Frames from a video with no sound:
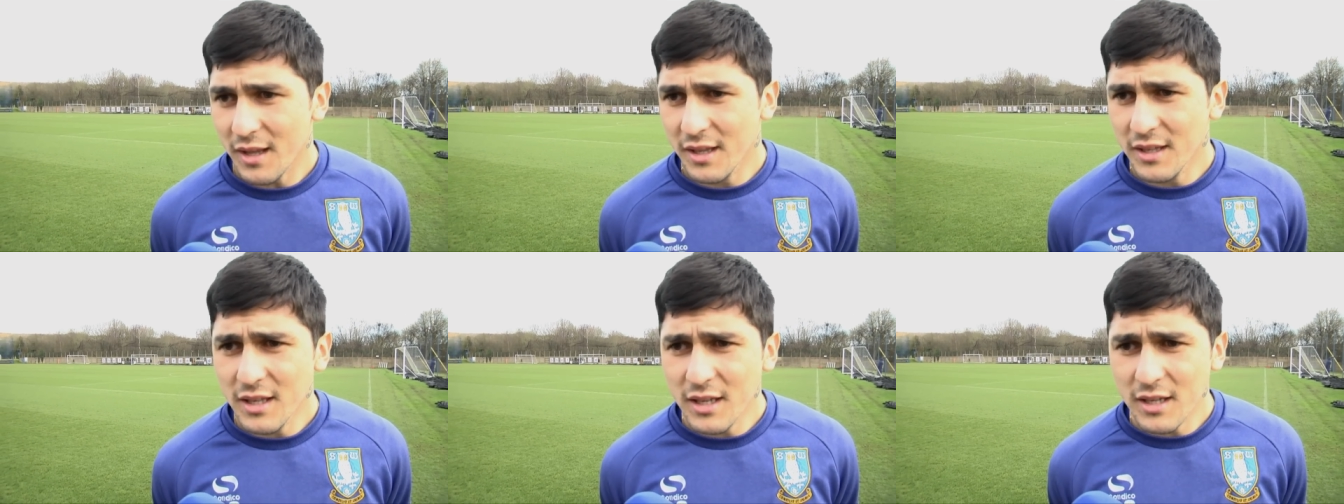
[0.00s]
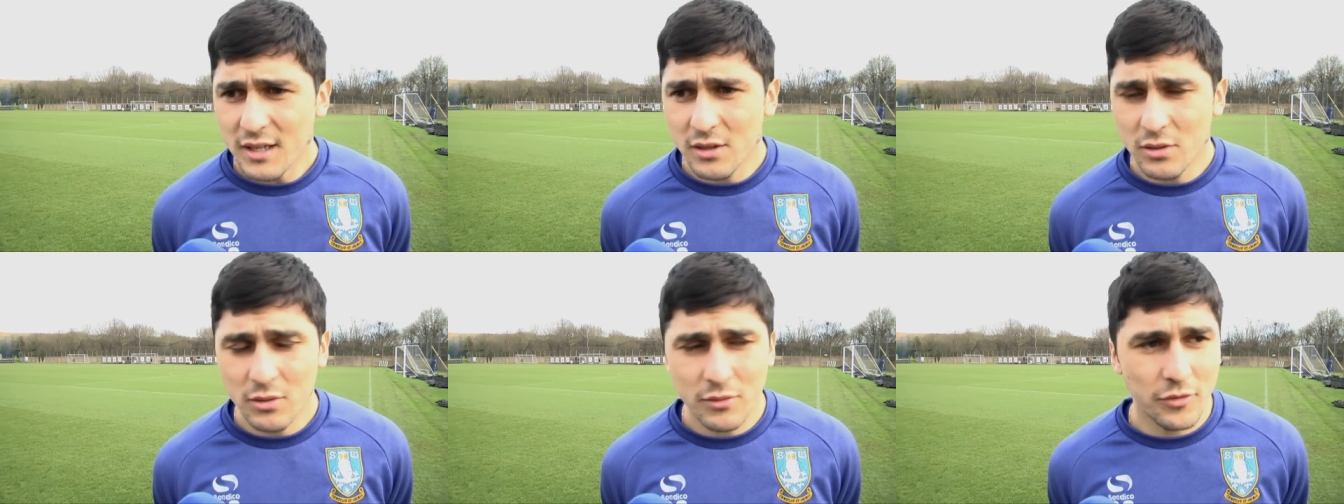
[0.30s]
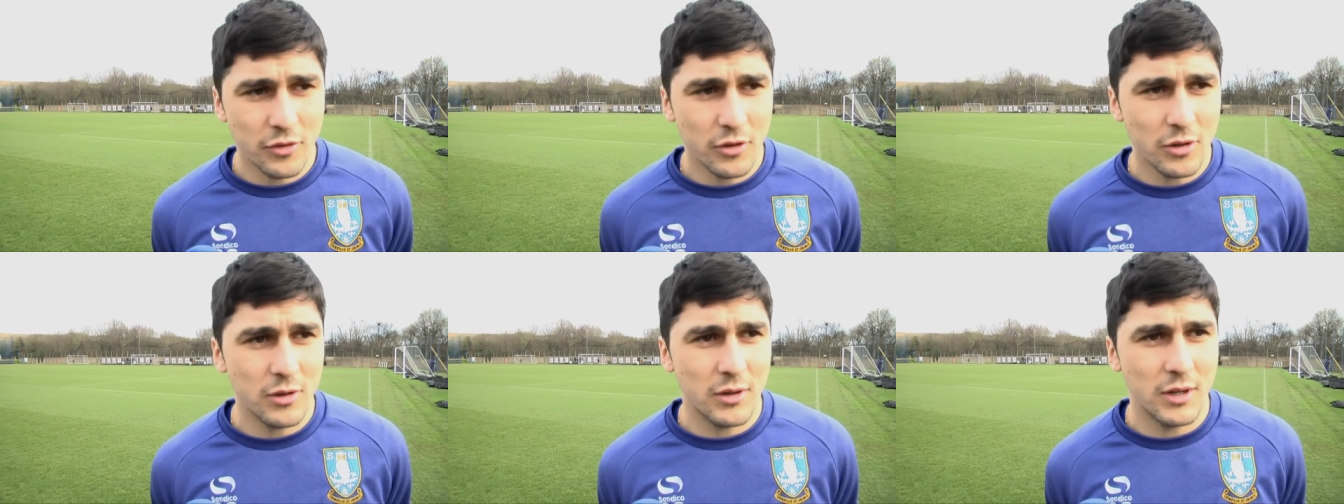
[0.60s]
Yeah, look
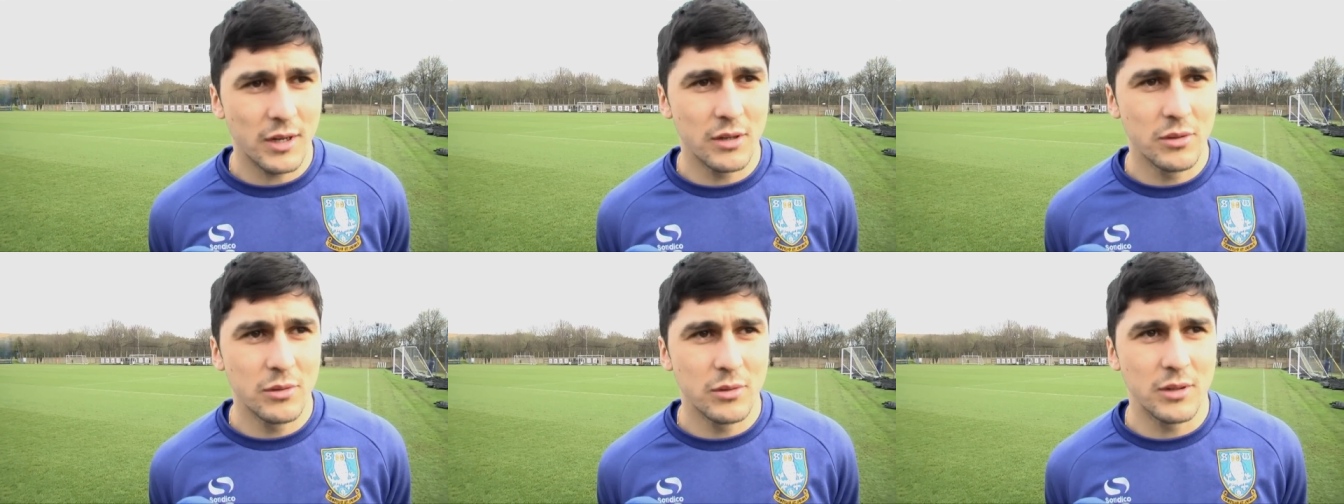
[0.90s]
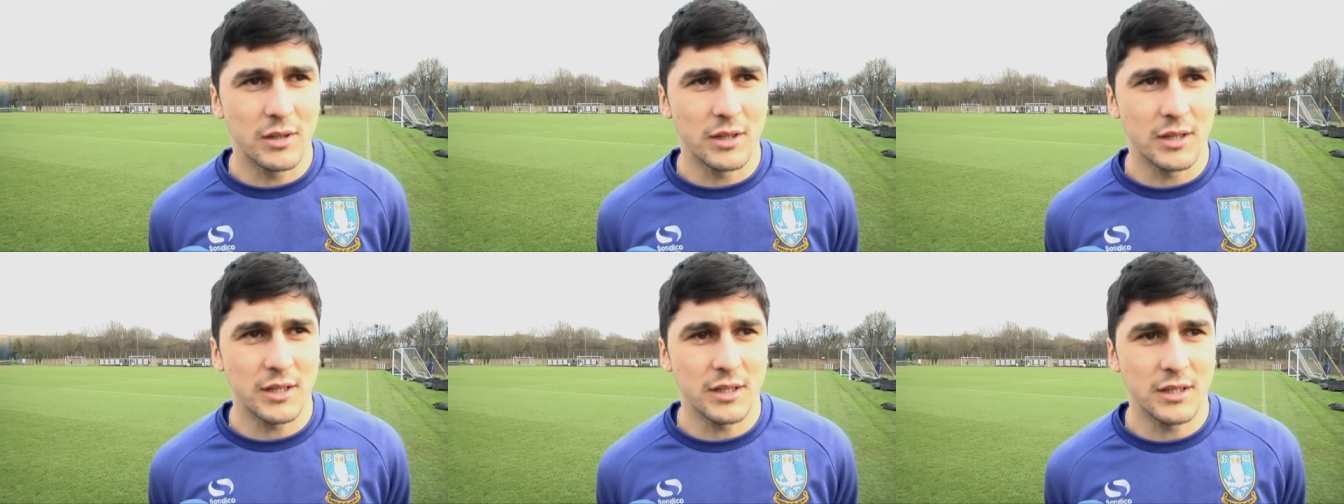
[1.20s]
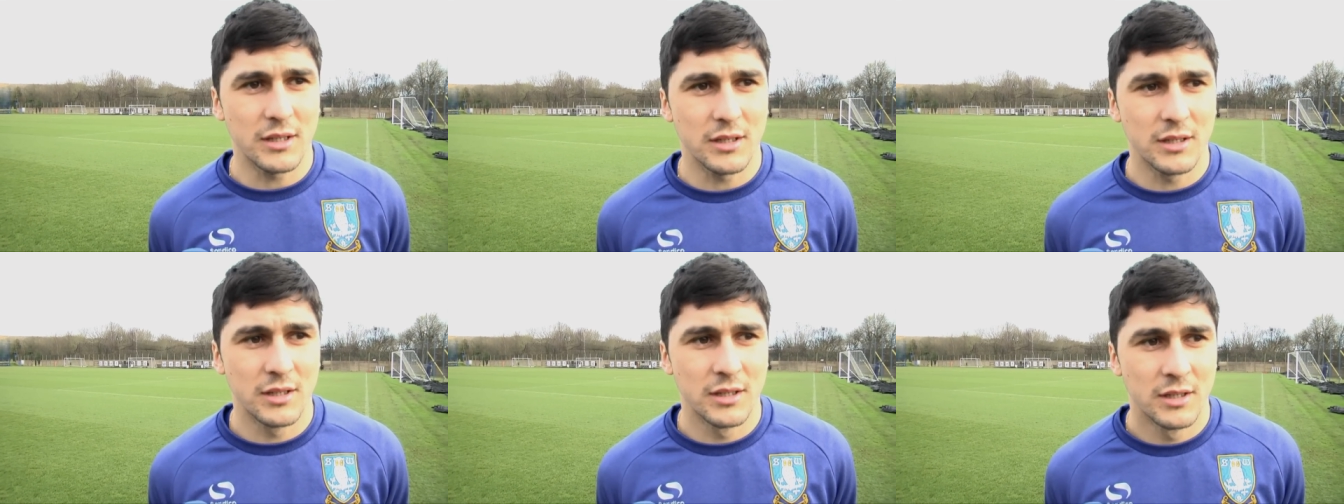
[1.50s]
forward and look
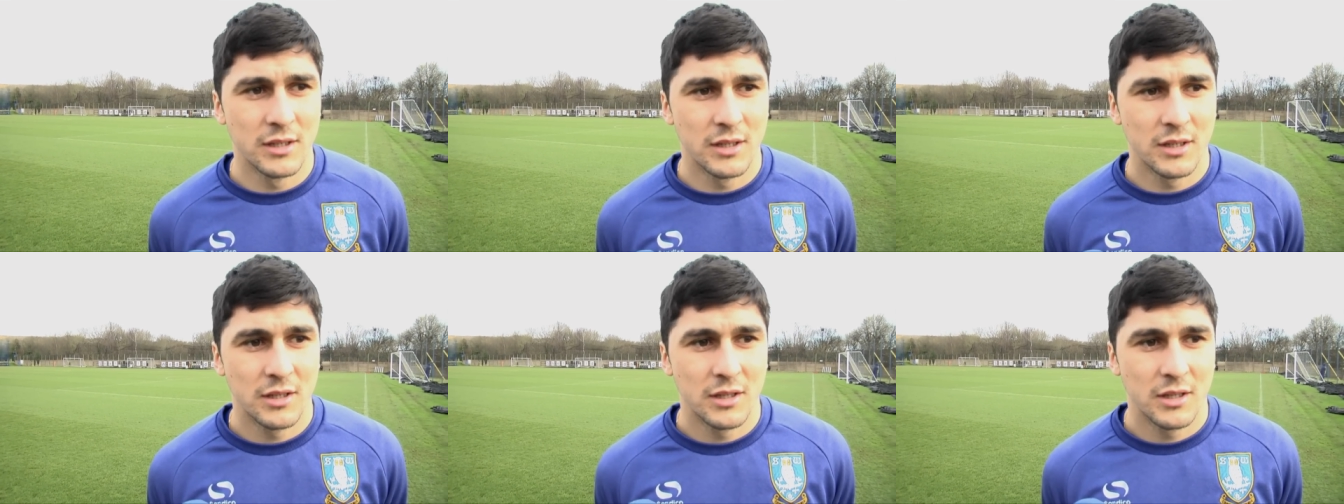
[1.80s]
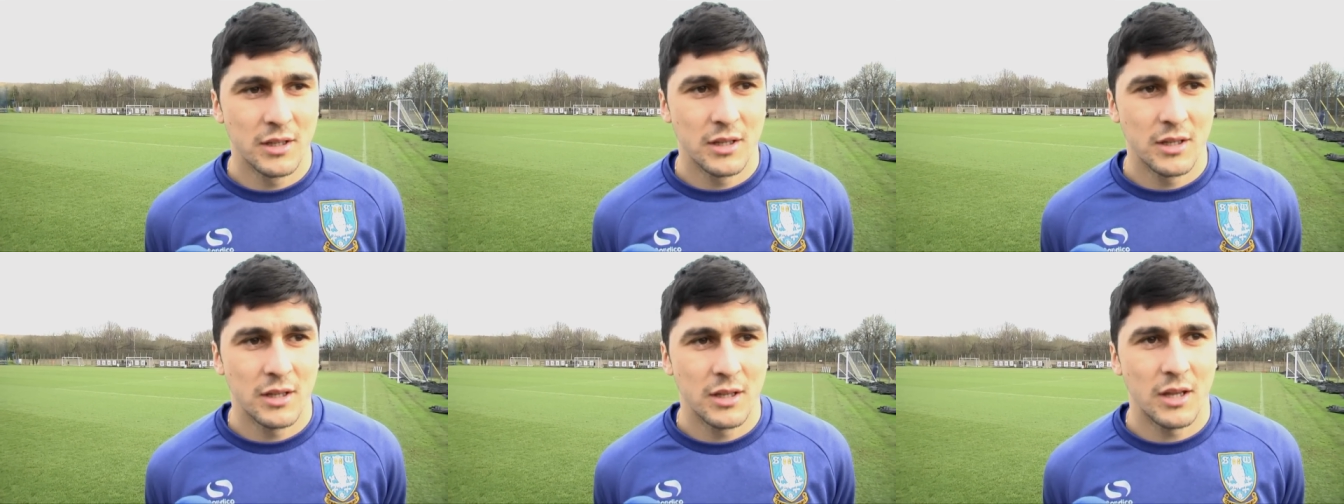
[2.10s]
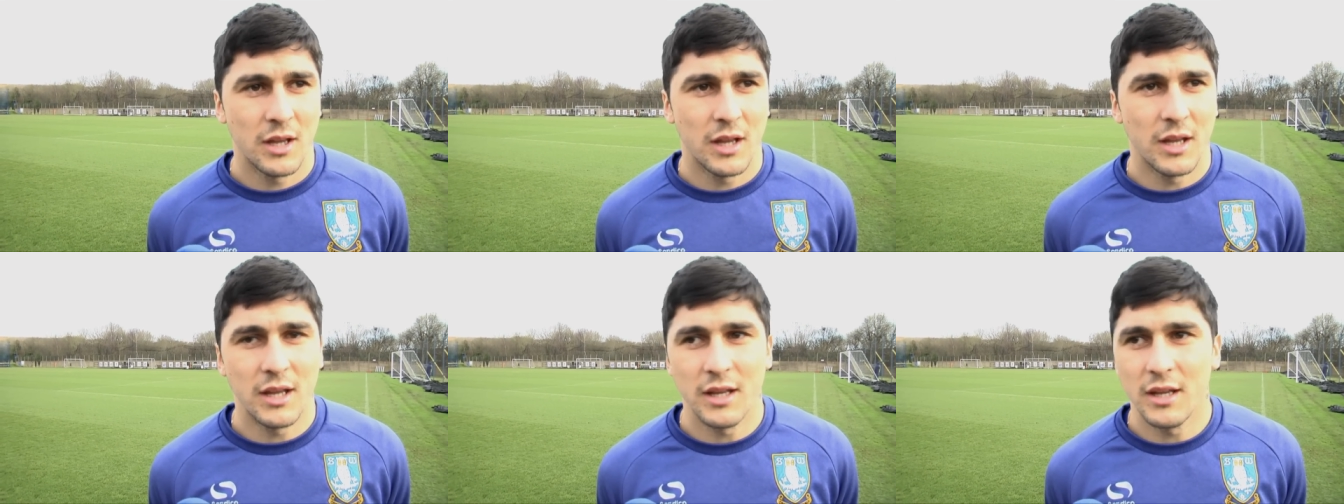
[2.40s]
uh,
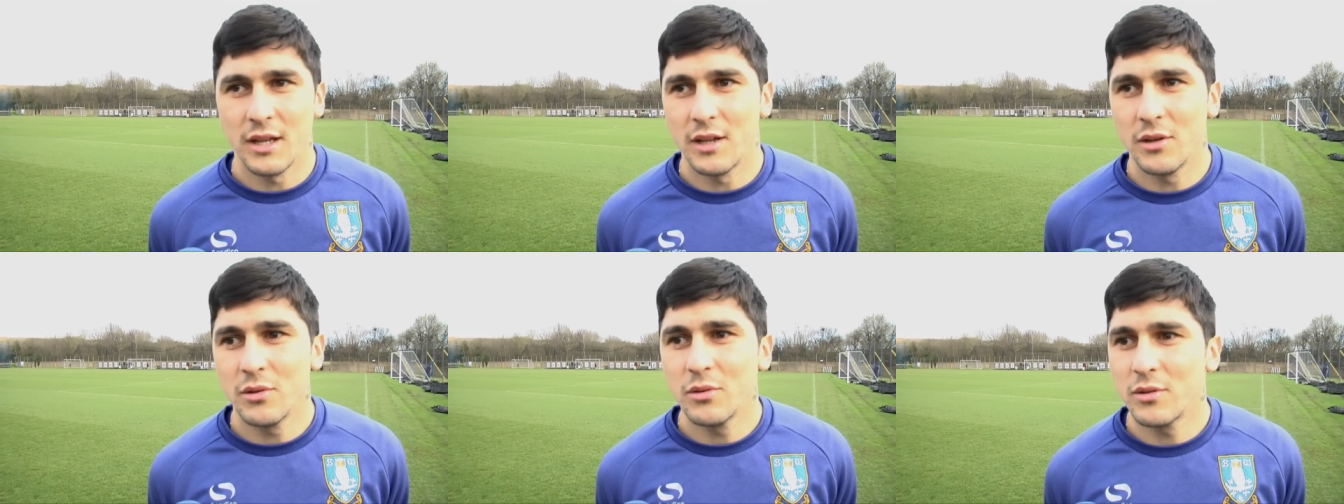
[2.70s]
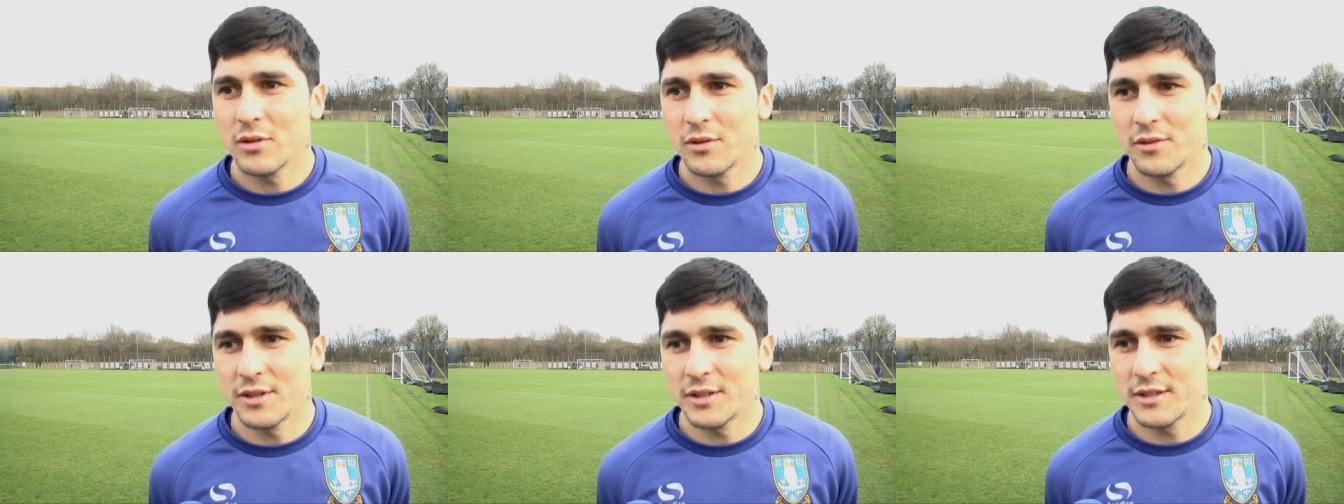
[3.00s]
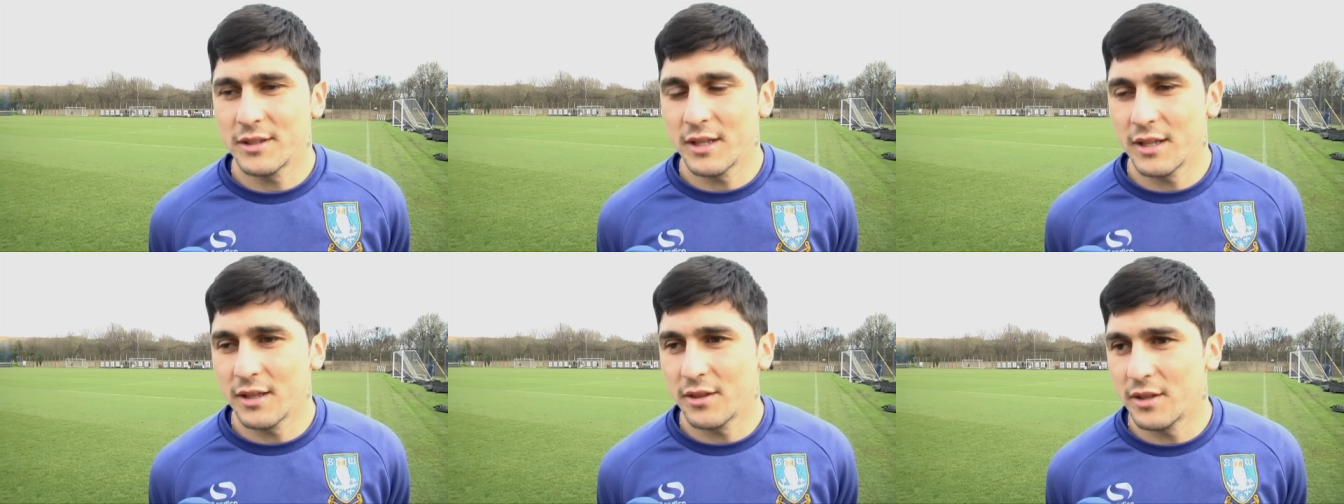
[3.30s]
uh look on the
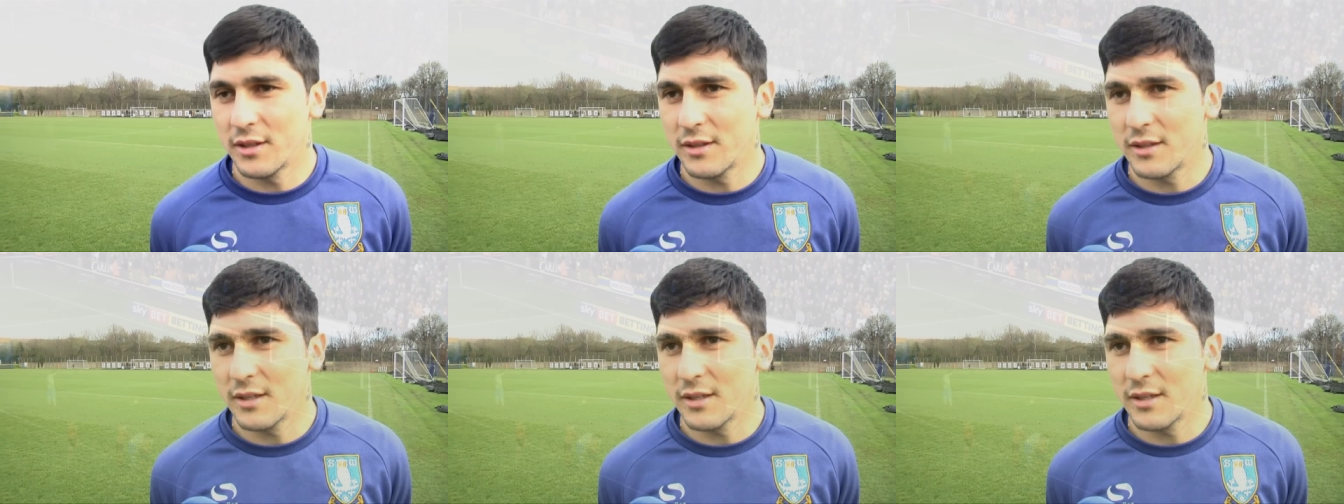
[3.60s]
the